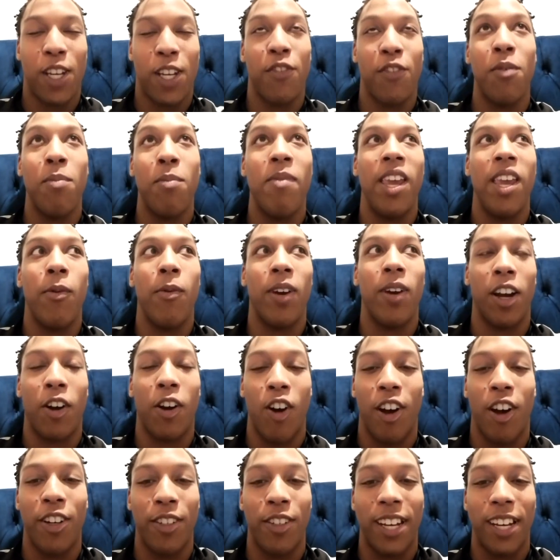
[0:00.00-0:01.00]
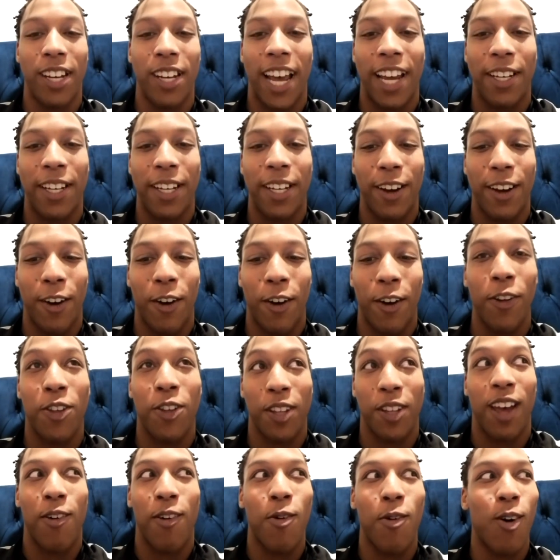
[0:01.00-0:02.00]
for me, when I got in like
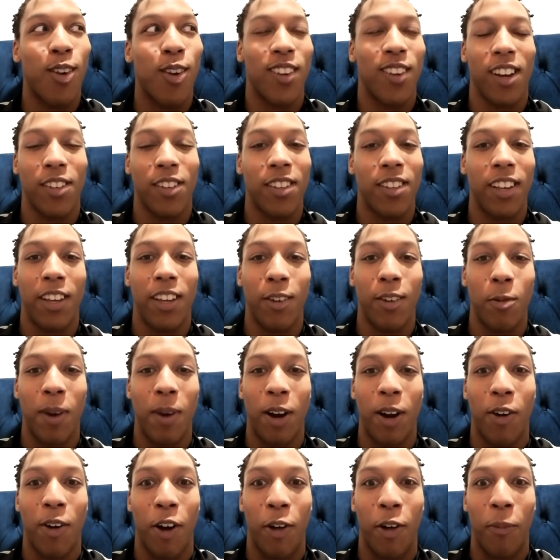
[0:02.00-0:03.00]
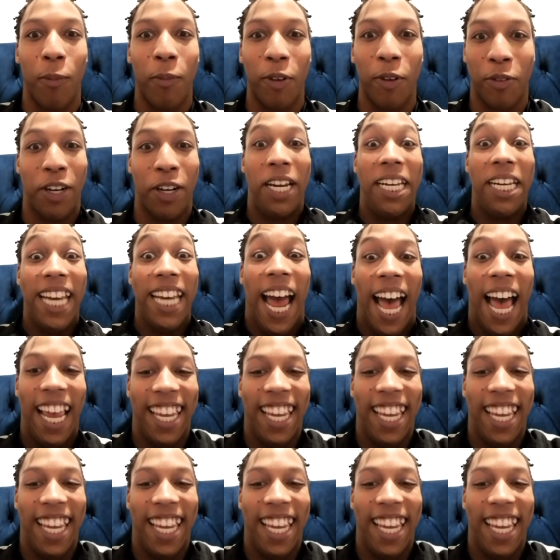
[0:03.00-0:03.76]
onto that horse, I was thinking, oh my god, I wonder if we could die.